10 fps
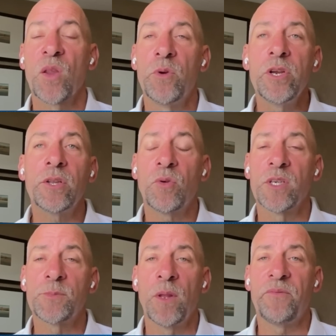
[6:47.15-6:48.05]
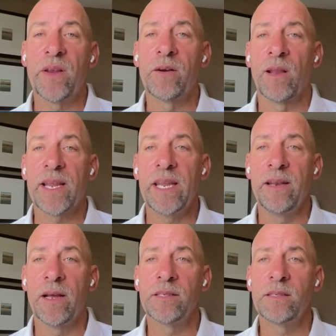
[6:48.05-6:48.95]
When you could throw a split finger like he
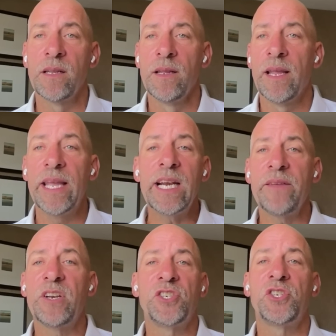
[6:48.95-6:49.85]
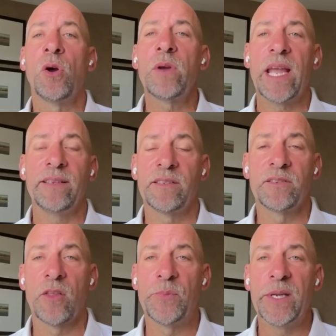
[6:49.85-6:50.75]
does, he didn't even showcase
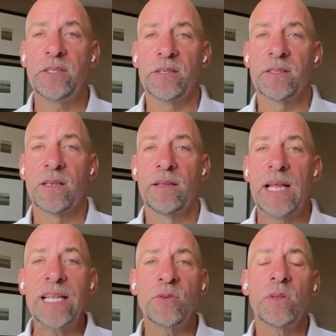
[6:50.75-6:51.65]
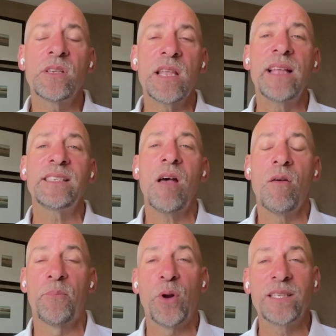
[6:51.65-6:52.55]
his other pitches. That's
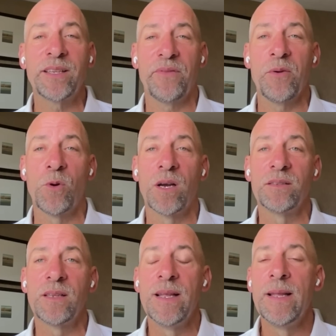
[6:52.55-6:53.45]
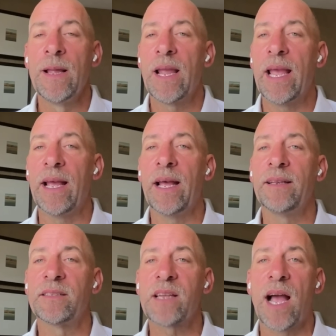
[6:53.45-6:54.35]
how impressive he was.
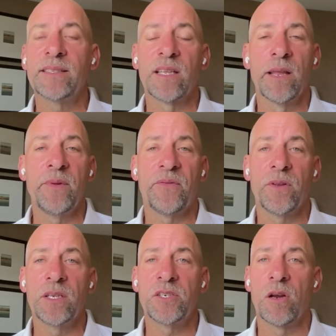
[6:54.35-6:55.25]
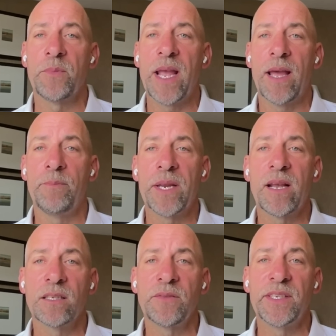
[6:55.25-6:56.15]
And the sky's the limit for this young man
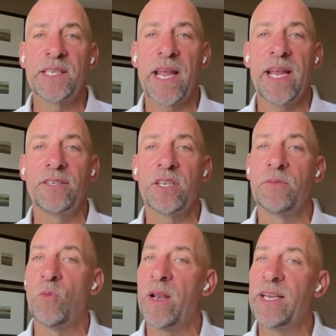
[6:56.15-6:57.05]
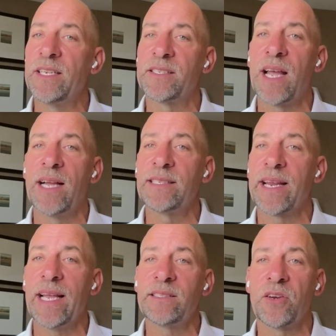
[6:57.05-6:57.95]
because of his age and when he decides,
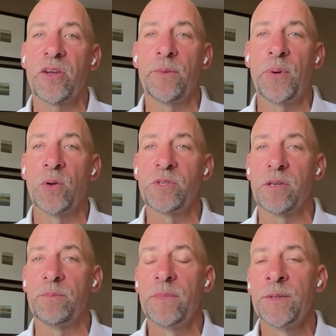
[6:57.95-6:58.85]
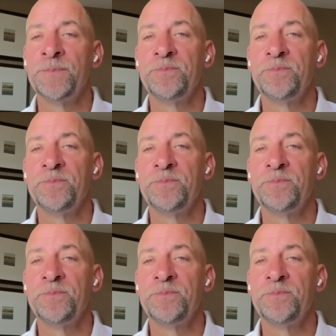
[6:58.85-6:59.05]
I guess they're going to post him.